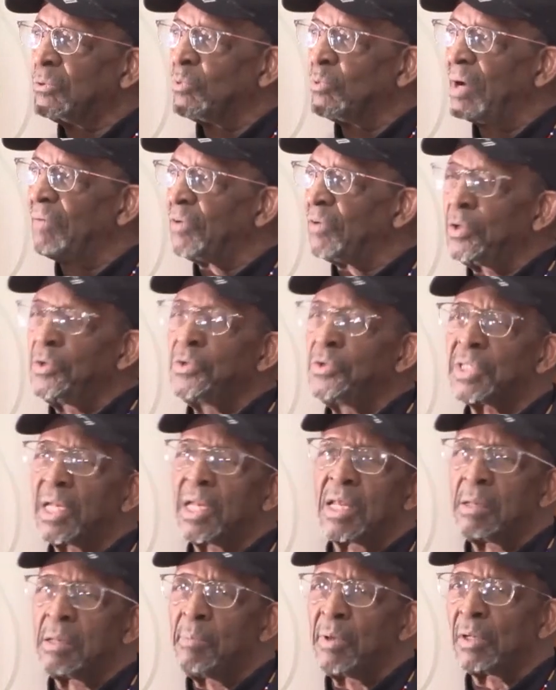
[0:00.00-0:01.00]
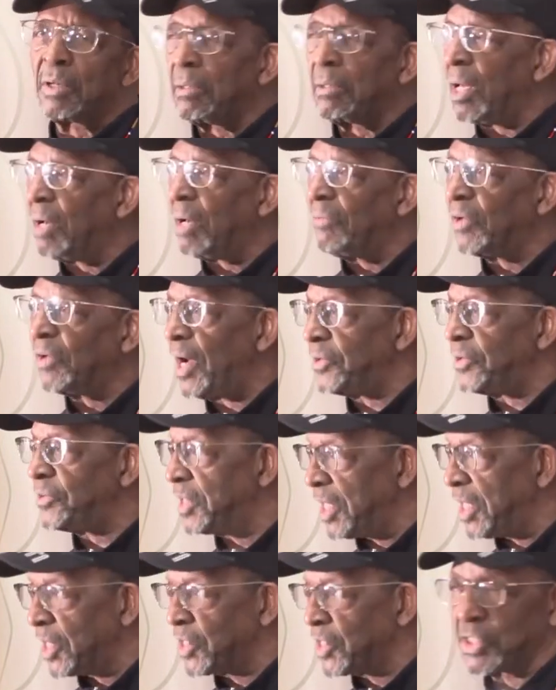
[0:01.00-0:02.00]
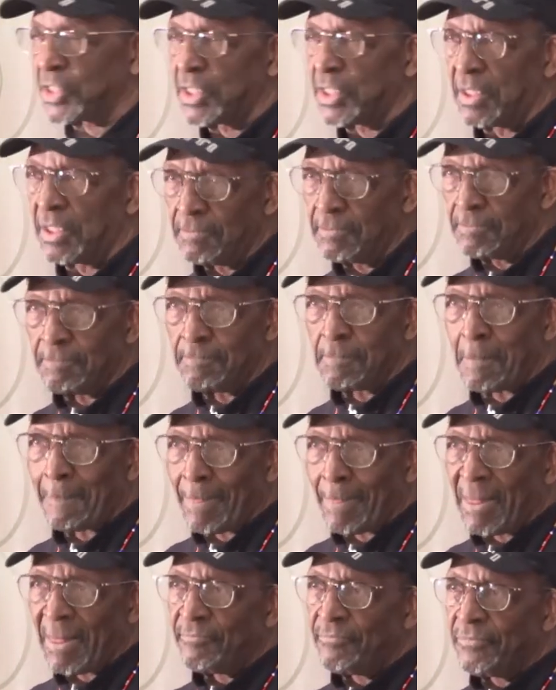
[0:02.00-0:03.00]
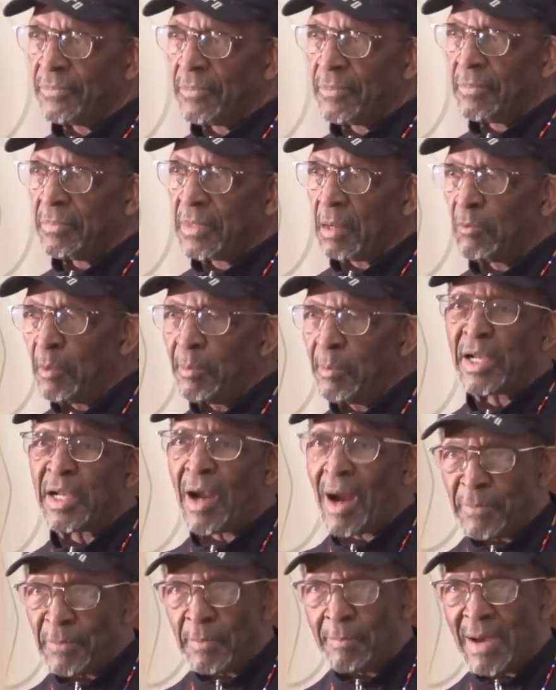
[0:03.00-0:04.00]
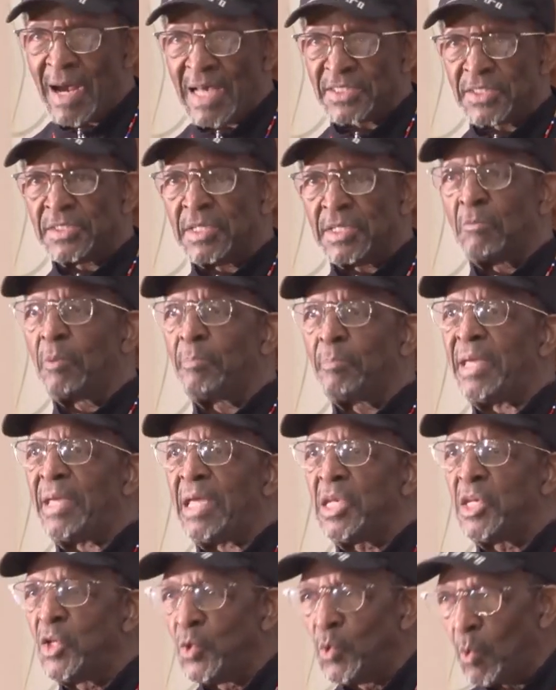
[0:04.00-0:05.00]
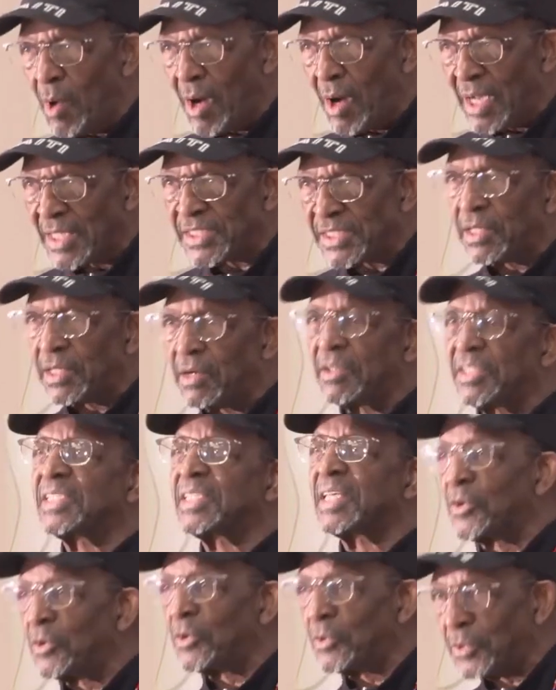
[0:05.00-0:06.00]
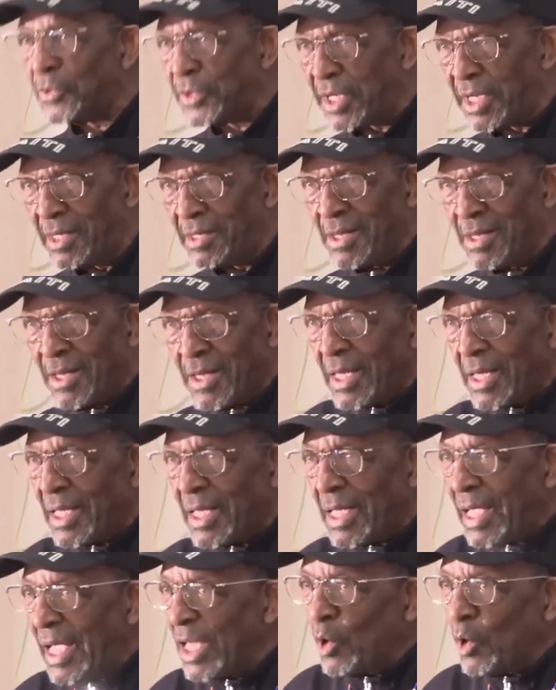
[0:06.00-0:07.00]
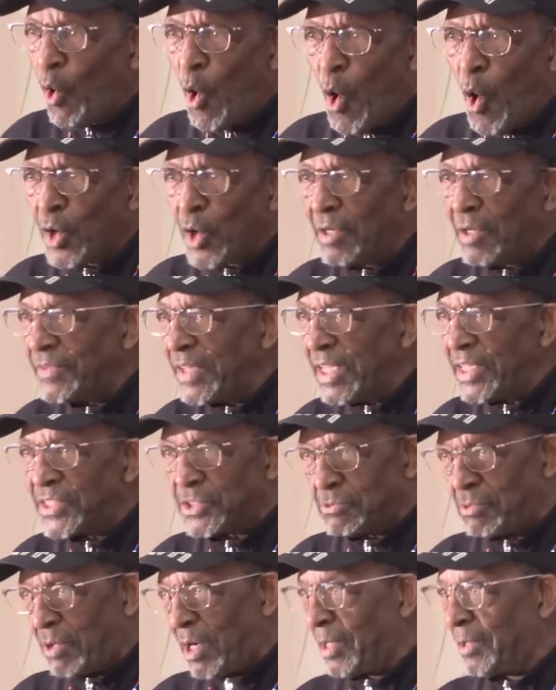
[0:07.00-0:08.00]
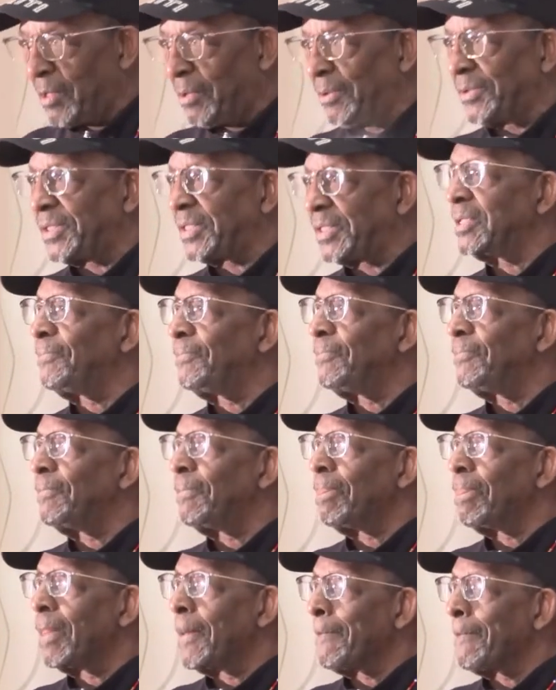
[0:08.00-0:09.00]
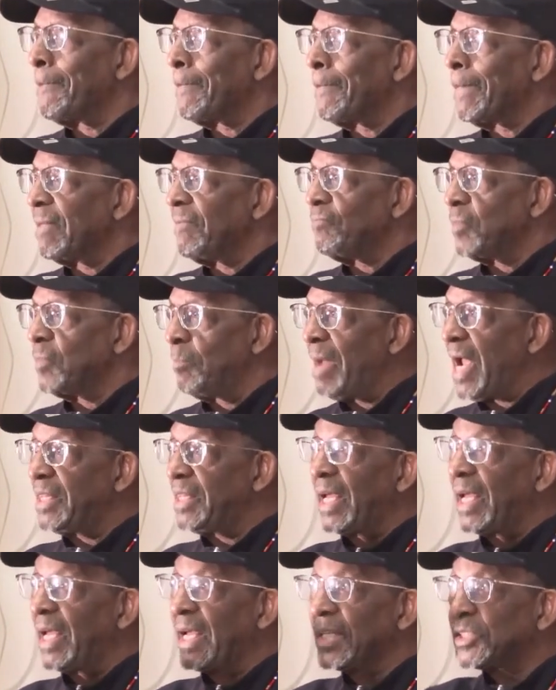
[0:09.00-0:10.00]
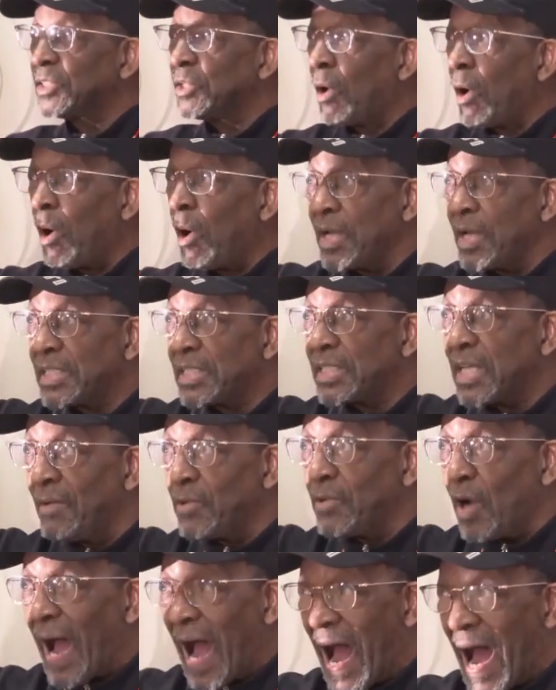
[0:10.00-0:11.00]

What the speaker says: revolution in the middle of a contradiction. There will be compromises. There will be nuance. There is subtlety in all of these struggles. The main thing is to always have your